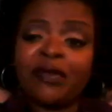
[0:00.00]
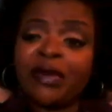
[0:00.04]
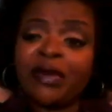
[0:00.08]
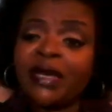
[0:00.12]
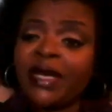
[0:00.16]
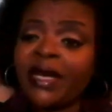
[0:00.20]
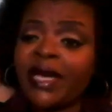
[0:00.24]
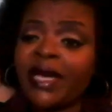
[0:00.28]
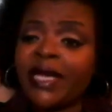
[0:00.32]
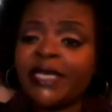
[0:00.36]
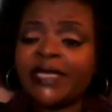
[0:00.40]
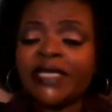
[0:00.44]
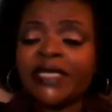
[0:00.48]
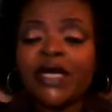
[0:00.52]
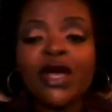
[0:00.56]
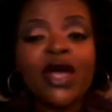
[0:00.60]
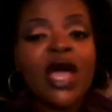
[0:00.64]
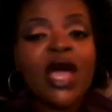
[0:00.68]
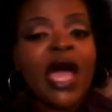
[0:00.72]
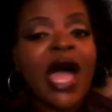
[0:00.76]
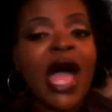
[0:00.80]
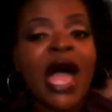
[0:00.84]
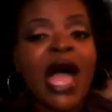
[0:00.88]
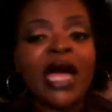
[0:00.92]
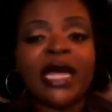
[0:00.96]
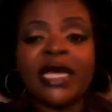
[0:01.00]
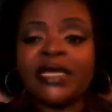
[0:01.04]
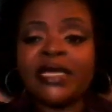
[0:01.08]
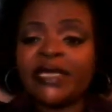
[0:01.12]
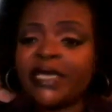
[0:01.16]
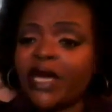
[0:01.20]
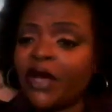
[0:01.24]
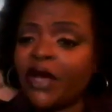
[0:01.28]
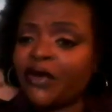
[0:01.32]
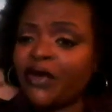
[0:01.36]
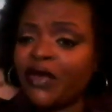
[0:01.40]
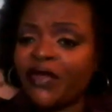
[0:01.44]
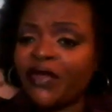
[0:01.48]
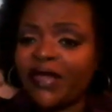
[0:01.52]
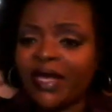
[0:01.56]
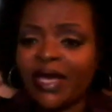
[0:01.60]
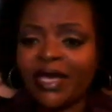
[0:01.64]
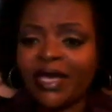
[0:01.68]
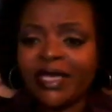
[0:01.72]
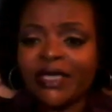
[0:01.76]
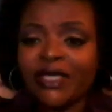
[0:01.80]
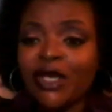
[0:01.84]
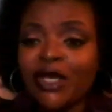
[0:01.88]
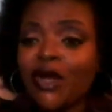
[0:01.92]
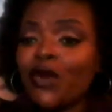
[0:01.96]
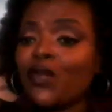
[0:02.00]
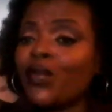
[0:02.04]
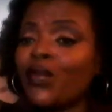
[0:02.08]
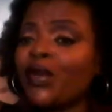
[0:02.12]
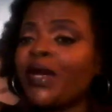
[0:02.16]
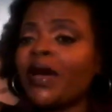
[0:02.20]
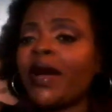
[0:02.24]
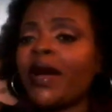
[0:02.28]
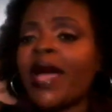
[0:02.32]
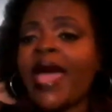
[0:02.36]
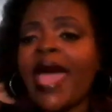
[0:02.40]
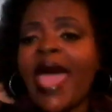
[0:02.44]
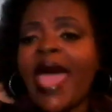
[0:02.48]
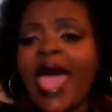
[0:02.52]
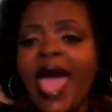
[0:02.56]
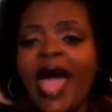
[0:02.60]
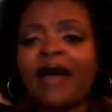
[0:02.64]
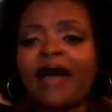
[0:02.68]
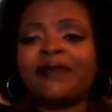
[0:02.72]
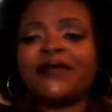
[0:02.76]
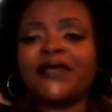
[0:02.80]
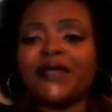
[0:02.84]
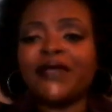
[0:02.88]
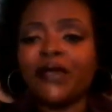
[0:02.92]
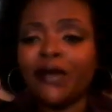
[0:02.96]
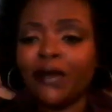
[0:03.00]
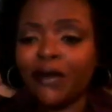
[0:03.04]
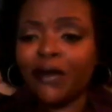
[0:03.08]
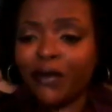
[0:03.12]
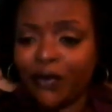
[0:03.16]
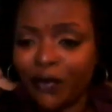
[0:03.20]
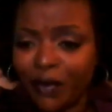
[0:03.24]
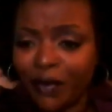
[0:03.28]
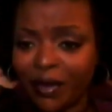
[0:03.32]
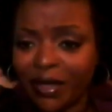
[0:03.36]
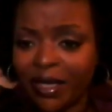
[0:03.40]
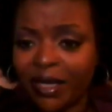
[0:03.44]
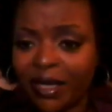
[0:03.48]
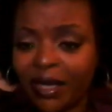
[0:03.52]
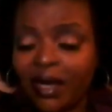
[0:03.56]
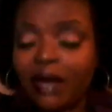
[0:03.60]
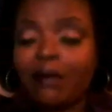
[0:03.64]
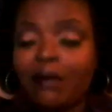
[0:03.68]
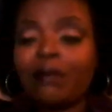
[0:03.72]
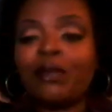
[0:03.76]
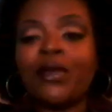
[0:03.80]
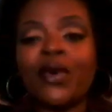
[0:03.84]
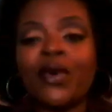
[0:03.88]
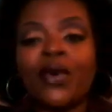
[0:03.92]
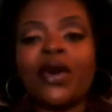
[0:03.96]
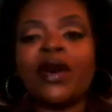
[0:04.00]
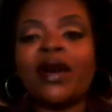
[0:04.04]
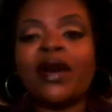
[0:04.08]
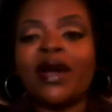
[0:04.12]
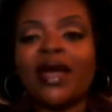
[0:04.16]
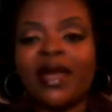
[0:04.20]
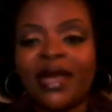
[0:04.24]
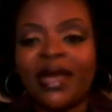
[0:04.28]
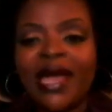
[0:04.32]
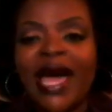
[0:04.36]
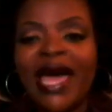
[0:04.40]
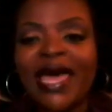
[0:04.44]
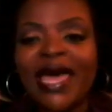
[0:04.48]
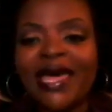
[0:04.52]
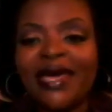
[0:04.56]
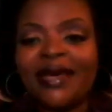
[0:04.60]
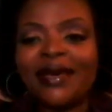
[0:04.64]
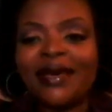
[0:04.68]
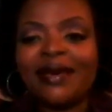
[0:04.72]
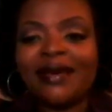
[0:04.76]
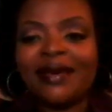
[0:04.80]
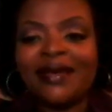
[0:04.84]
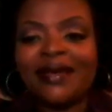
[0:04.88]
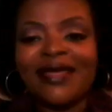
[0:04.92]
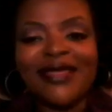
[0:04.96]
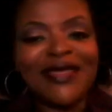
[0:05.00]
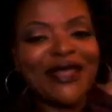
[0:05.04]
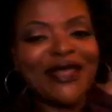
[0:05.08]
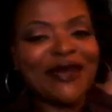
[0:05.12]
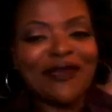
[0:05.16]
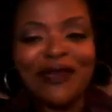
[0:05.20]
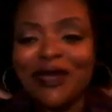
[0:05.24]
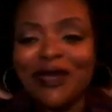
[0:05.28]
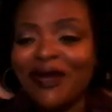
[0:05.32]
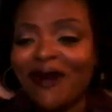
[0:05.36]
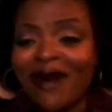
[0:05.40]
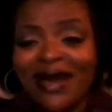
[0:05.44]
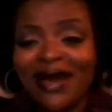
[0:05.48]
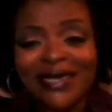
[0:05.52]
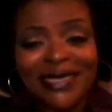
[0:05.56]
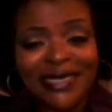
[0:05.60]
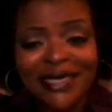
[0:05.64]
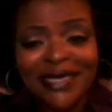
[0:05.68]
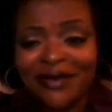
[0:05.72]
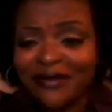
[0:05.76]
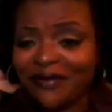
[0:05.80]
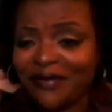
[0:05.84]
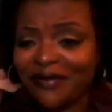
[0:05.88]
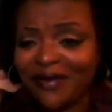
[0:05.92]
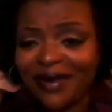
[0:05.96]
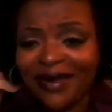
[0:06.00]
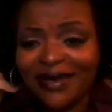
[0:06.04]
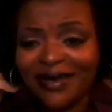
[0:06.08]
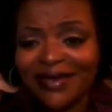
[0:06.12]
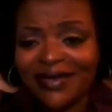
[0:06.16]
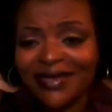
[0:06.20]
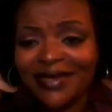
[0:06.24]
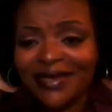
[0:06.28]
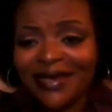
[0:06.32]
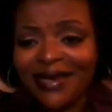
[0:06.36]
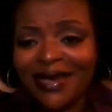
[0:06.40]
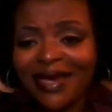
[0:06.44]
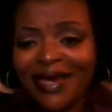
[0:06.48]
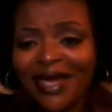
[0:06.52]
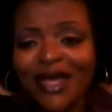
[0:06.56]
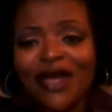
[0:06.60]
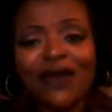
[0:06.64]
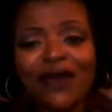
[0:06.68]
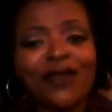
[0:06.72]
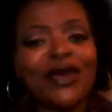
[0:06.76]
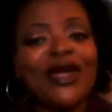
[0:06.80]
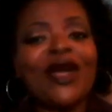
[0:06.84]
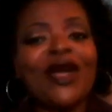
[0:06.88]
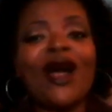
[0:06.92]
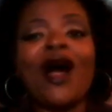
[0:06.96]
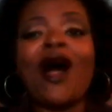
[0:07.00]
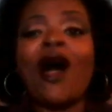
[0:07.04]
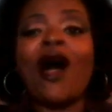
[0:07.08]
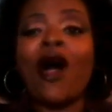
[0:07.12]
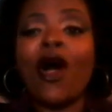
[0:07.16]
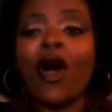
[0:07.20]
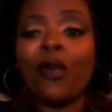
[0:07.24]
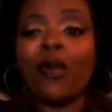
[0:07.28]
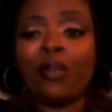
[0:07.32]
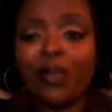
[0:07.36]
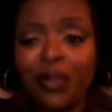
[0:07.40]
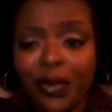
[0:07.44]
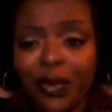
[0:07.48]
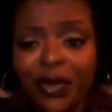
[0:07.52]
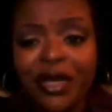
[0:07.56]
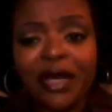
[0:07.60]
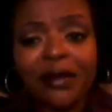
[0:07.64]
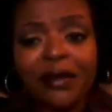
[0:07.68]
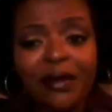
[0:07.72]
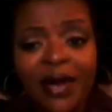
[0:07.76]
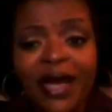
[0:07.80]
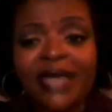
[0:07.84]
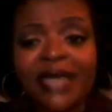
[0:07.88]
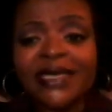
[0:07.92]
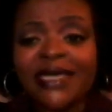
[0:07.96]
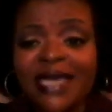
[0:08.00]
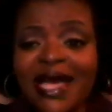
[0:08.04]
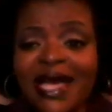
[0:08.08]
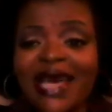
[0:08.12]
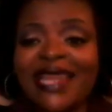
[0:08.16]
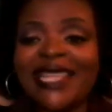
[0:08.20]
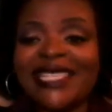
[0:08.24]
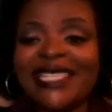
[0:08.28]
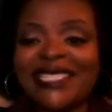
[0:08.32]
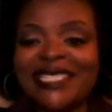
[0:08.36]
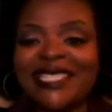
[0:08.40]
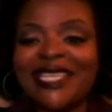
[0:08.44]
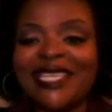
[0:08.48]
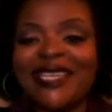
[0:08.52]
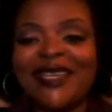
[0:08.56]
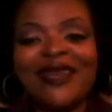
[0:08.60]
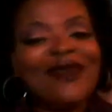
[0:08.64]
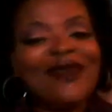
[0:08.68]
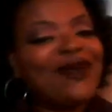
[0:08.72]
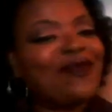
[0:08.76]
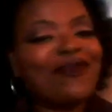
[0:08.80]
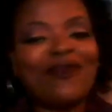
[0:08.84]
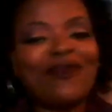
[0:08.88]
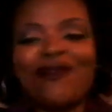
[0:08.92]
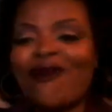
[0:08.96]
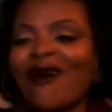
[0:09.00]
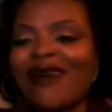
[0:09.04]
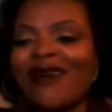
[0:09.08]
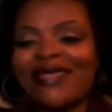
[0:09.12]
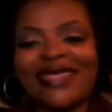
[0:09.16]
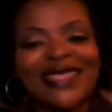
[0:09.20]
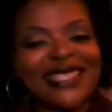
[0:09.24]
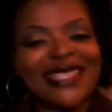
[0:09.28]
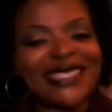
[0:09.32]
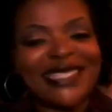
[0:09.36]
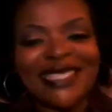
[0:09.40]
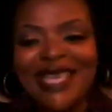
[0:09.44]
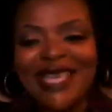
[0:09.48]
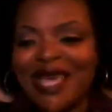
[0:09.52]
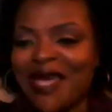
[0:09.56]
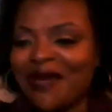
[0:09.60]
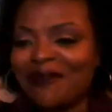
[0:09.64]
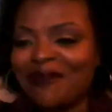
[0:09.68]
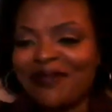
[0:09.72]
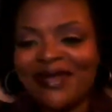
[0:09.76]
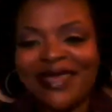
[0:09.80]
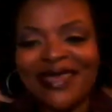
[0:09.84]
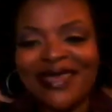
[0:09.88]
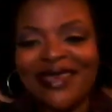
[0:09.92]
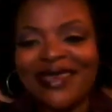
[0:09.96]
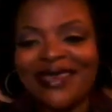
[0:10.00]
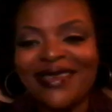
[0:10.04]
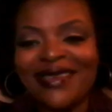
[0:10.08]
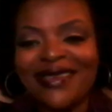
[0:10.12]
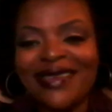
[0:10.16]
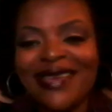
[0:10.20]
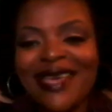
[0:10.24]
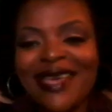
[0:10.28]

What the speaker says: because I can tell you this, we are absolutely more alike than we are different, and we all pretty much honestly want the same thing.